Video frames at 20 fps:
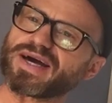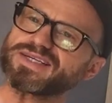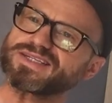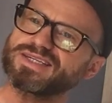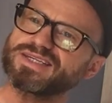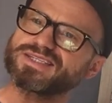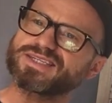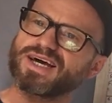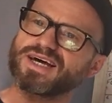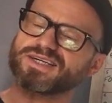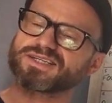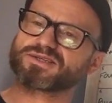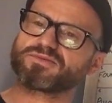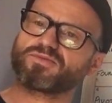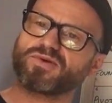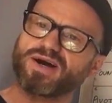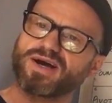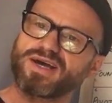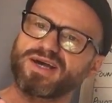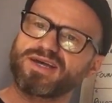basically takes
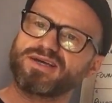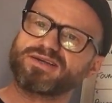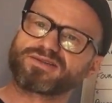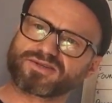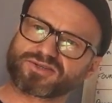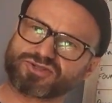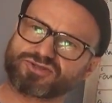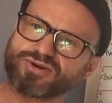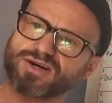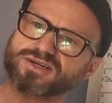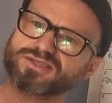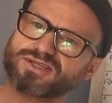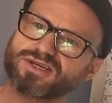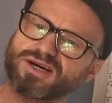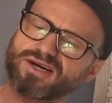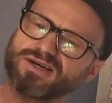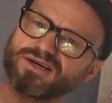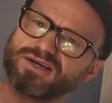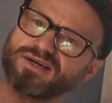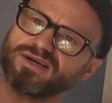away the
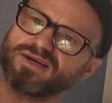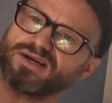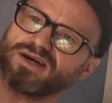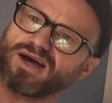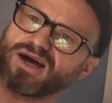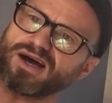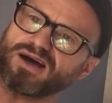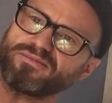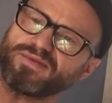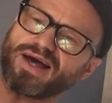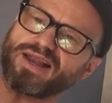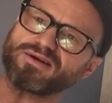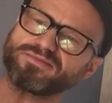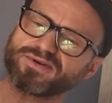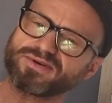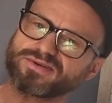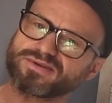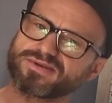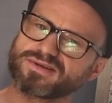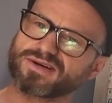structure
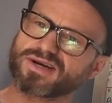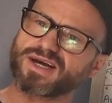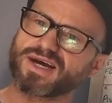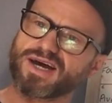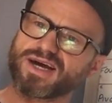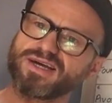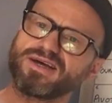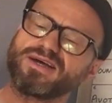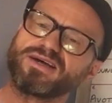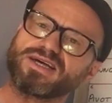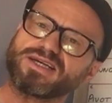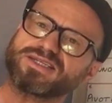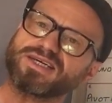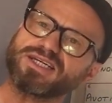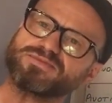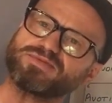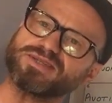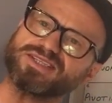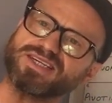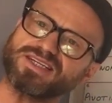element, okay? It
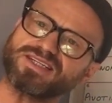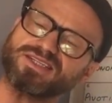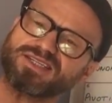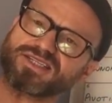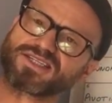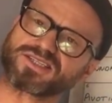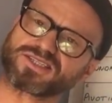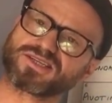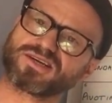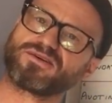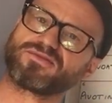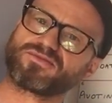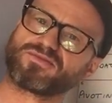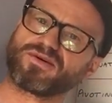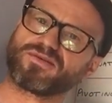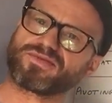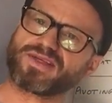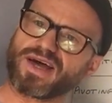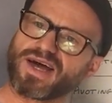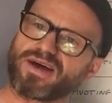takes percentages
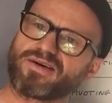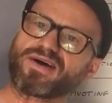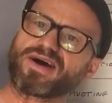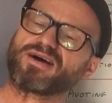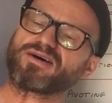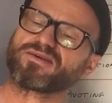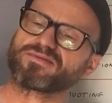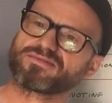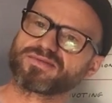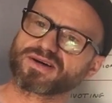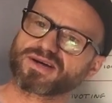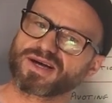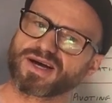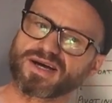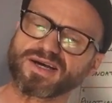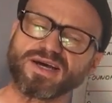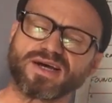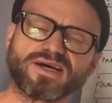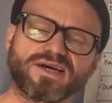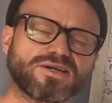of the hair out,
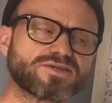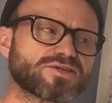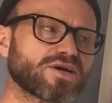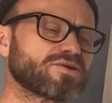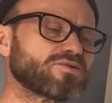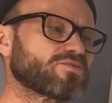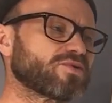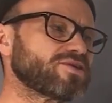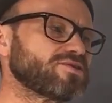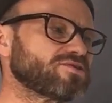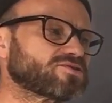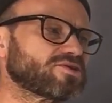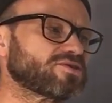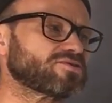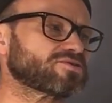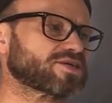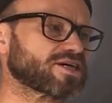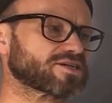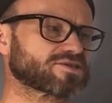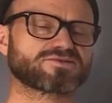okay? So when you
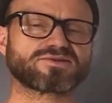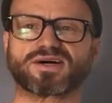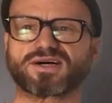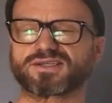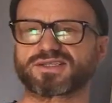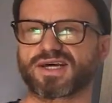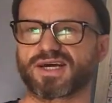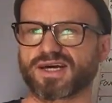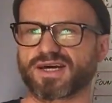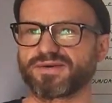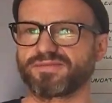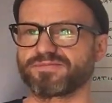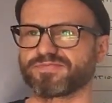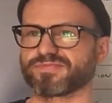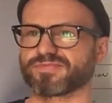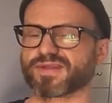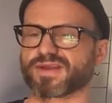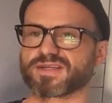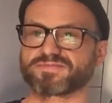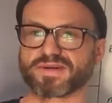do texturize hair,
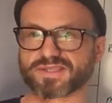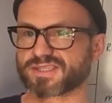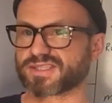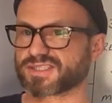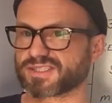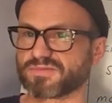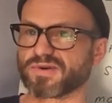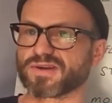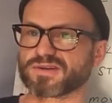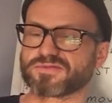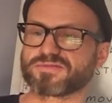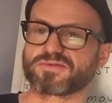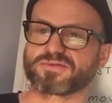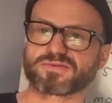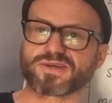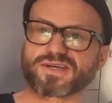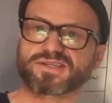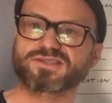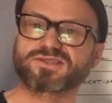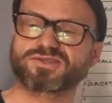as much as it's a wonderful
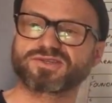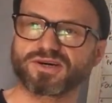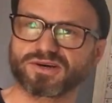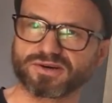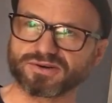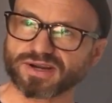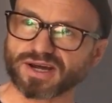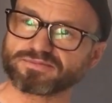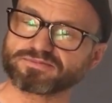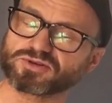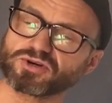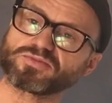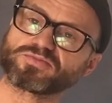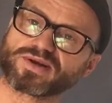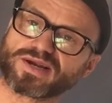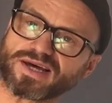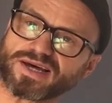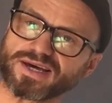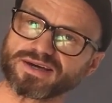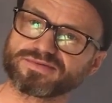thing to do, and I do
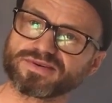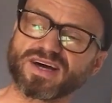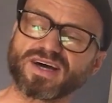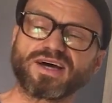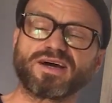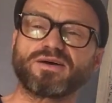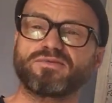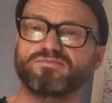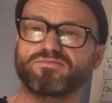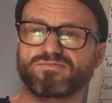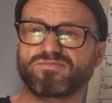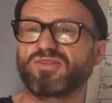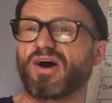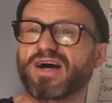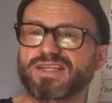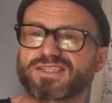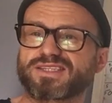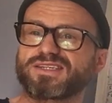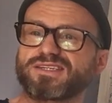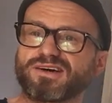believe
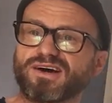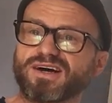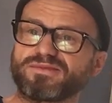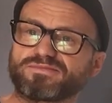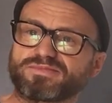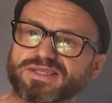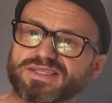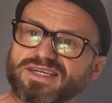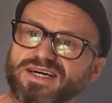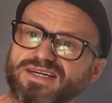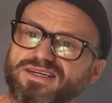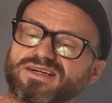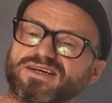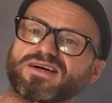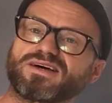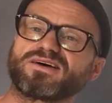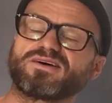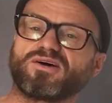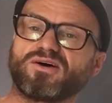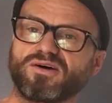99%
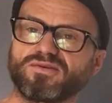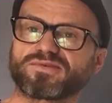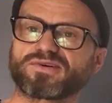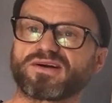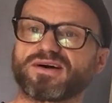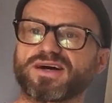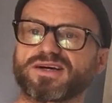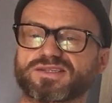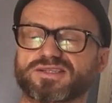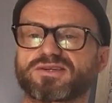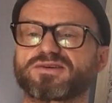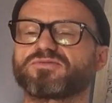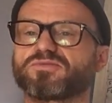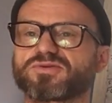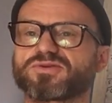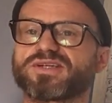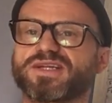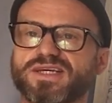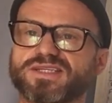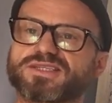of clients
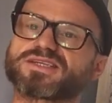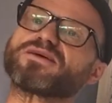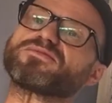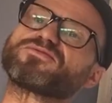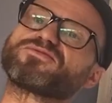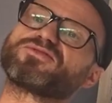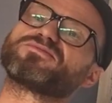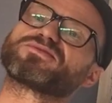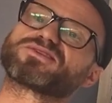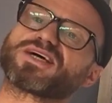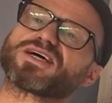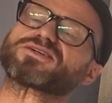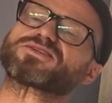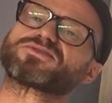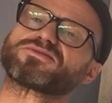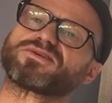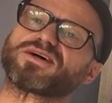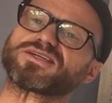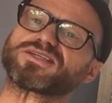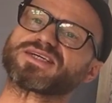would need some form of
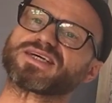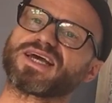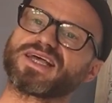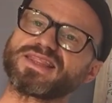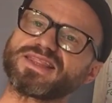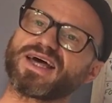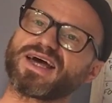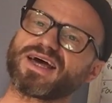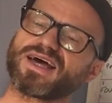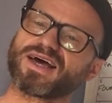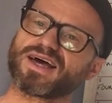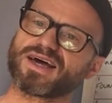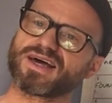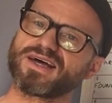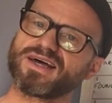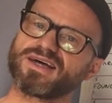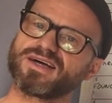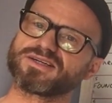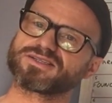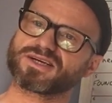texturizing in their
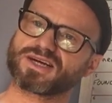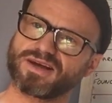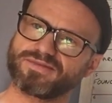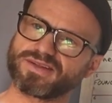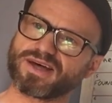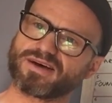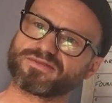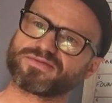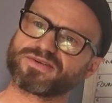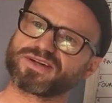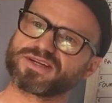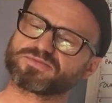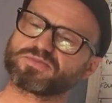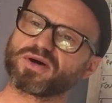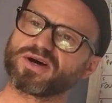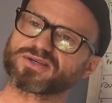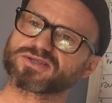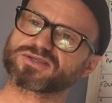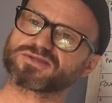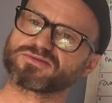hair to give it that finished
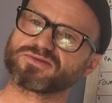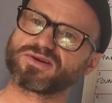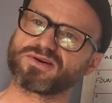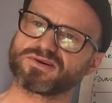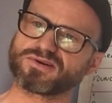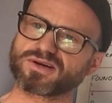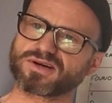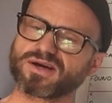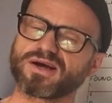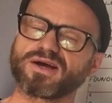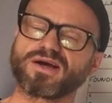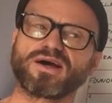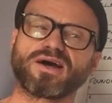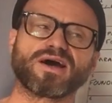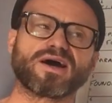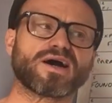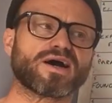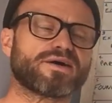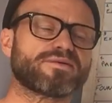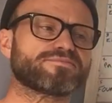personal look,
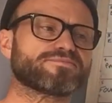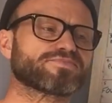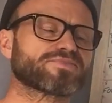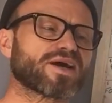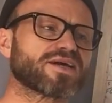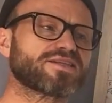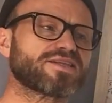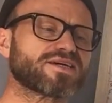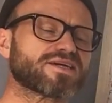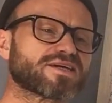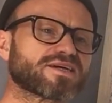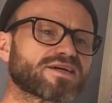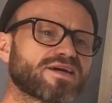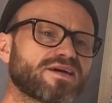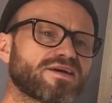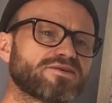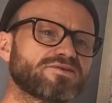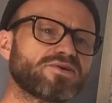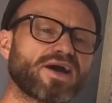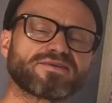I think
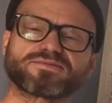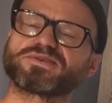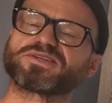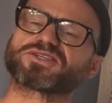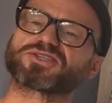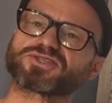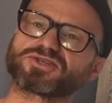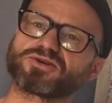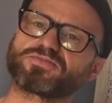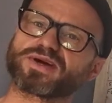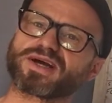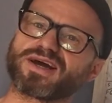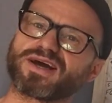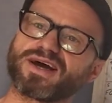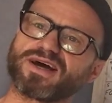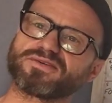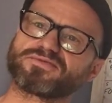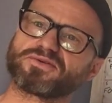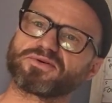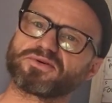you have to be super
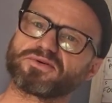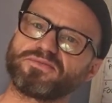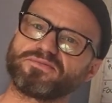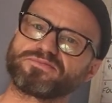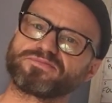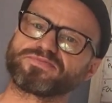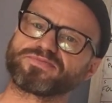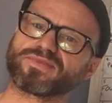careful